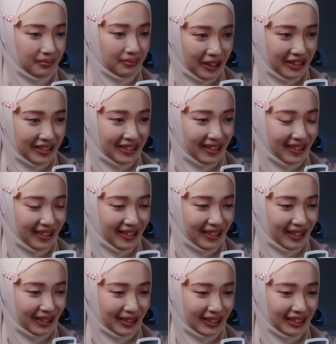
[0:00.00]
One
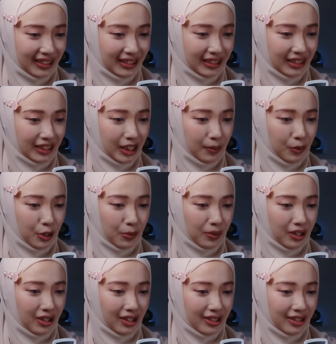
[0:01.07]
Stark, kamu harus
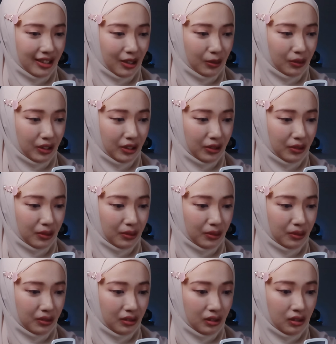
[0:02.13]
melawan rasa takut
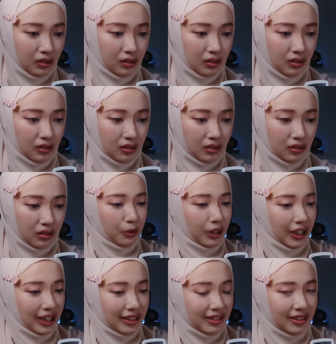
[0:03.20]
itu. Yo,
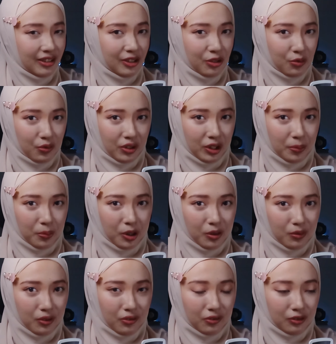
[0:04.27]
Eisen is really
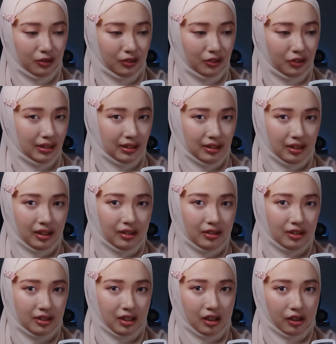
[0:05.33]
powerful. You see
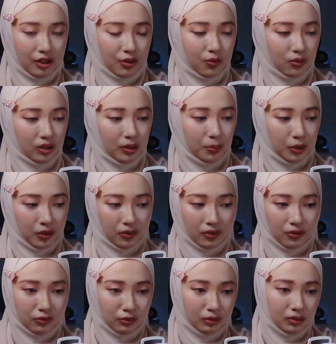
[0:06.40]
that Stark is really
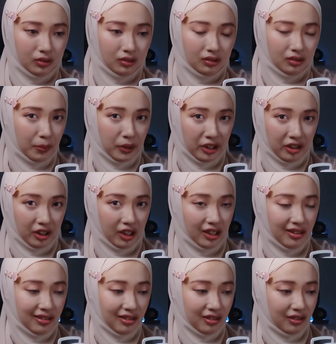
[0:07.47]
powerful. Bagaimana dengan
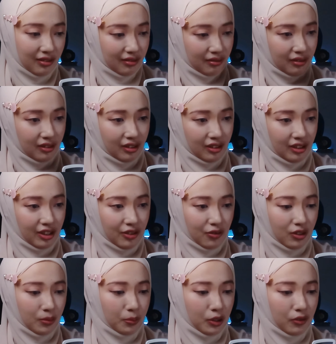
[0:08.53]
Eisen?
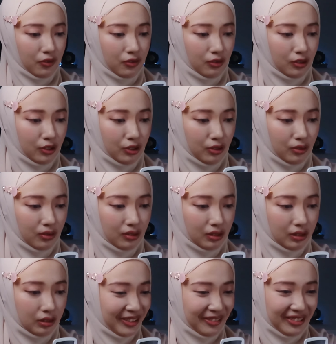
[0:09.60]
He's really powerful too.
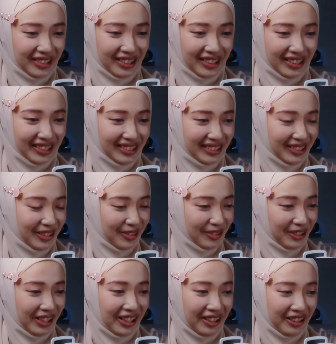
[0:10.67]
Frieren,
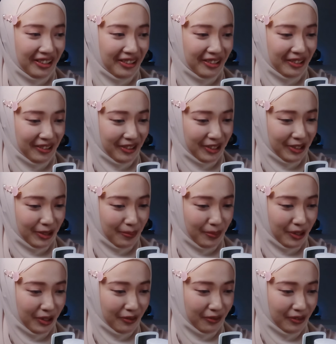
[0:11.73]
you're here. You're so
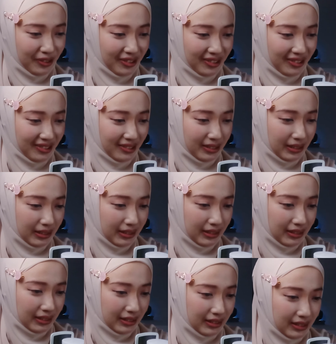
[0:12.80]
beautiful.
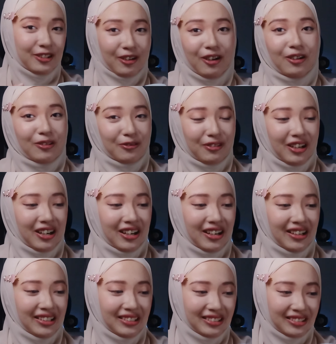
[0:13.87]
It's all
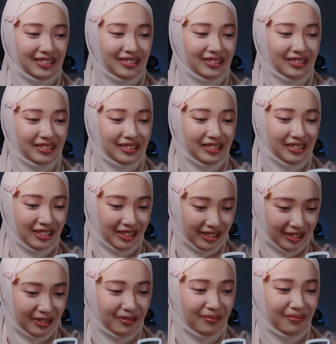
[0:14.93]
right.
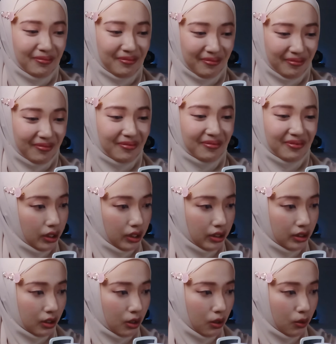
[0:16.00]
Where
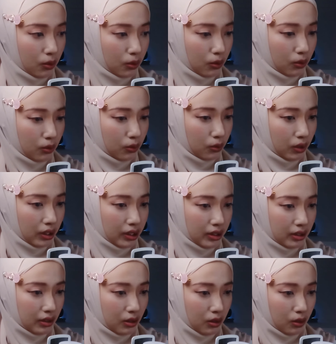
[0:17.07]
is Go? Where
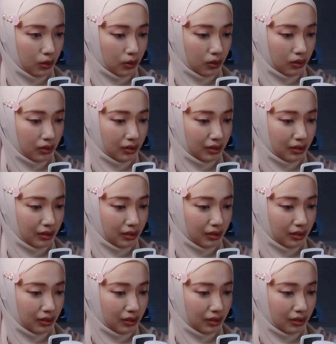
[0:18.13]
is Go?